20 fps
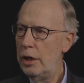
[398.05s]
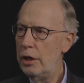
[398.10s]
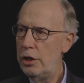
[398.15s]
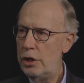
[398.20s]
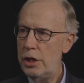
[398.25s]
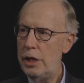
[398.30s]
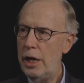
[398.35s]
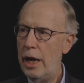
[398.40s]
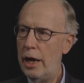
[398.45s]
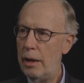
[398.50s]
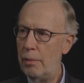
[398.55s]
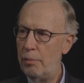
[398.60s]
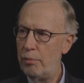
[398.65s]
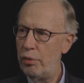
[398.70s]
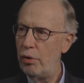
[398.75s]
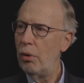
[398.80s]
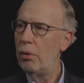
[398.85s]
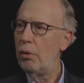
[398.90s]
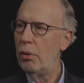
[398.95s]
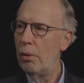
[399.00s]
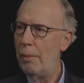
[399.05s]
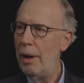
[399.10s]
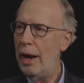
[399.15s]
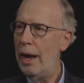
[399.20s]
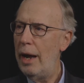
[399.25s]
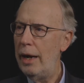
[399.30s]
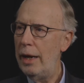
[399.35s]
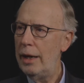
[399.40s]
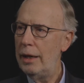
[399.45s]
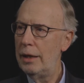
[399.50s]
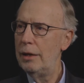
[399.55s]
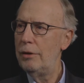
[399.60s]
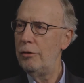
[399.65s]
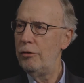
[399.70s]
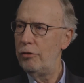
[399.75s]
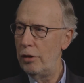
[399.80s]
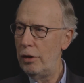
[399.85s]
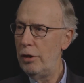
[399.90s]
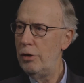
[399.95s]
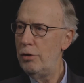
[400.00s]
She had a programmatic
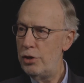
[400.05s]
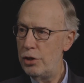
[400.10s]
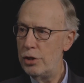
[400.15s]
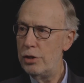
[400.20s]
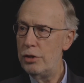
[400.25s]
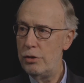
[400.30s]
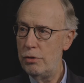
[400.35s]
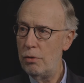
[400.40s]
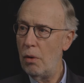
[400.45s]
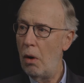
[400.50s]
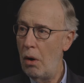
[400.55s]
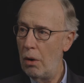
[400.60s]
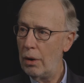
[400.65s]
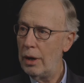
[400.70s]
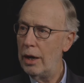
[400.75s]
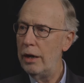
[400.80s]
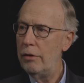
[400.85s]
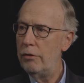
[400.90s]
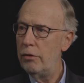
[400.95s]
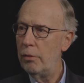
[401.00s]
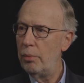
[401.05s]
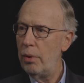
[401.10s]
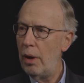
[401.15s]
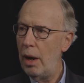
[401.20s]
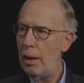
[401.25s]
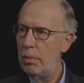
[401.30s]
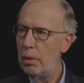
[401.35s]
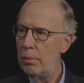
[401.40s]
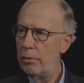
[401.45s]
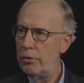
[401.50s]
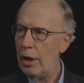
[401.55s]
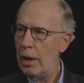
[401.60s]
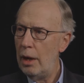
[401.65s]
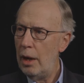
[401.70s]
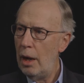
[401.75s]
solution to all kinds of problems.